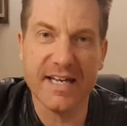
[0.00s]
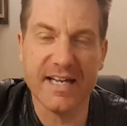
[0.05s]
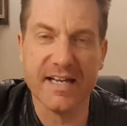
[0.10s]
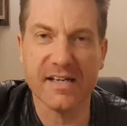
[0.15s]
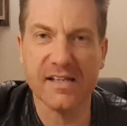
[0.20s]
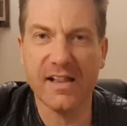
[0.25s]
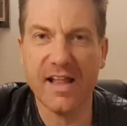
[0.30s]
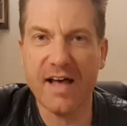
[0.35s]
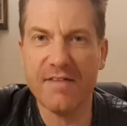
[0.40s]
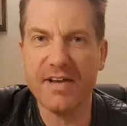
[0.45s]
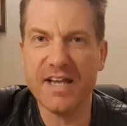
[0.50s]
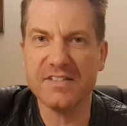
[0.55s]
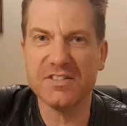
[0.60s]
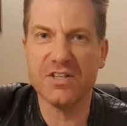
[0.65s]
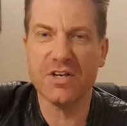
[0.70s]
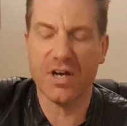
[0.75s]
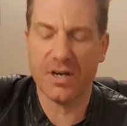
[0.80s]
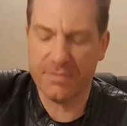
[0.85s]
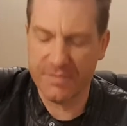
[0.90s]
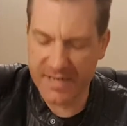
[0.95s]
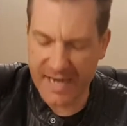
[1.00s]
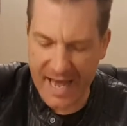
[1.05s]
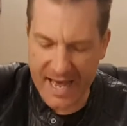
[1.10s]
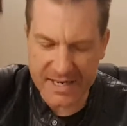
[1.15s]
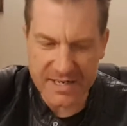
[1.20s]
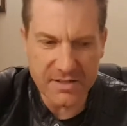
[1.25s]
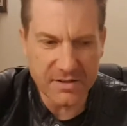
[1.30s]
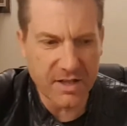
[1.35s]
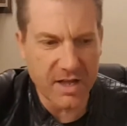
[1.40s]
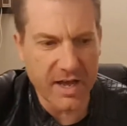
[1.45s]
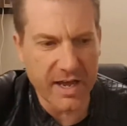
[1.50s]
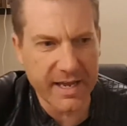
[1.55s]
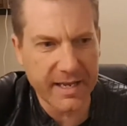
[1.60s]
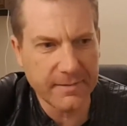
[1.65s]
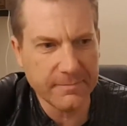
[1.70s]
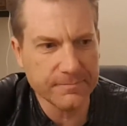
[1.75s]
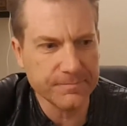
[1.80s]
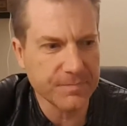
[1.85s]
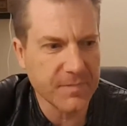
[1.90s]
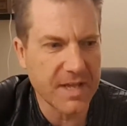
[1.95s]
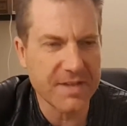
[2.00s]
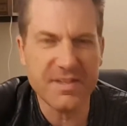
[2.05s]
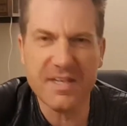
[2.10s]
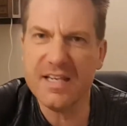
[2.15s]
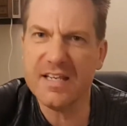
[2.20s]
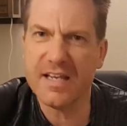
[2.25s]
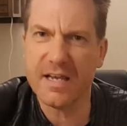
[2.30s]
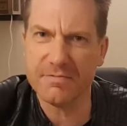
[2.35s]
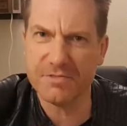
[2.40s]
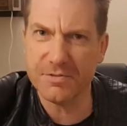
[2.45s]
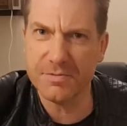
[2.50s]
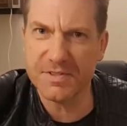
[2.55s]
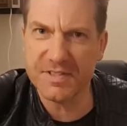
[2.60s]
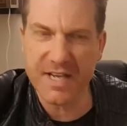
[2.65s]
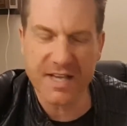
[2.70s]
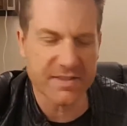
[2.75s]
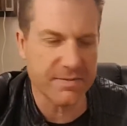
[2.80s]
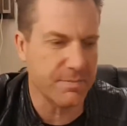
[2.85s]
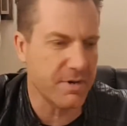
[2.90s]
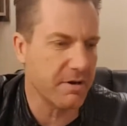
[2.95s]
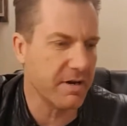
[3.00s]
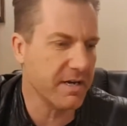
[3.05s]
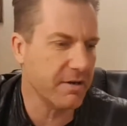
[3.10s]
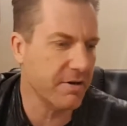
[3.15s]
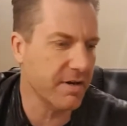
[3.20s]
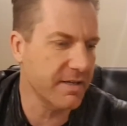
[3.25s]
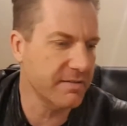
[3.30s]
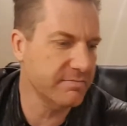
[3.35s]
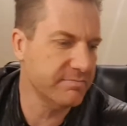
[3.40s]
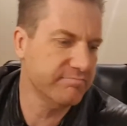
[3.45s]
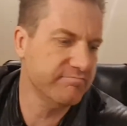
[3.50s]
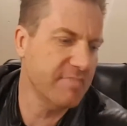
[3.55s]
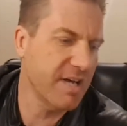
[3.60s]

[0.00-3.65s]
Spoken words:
Now, clave is kind of an underlying, I think it comes from South America.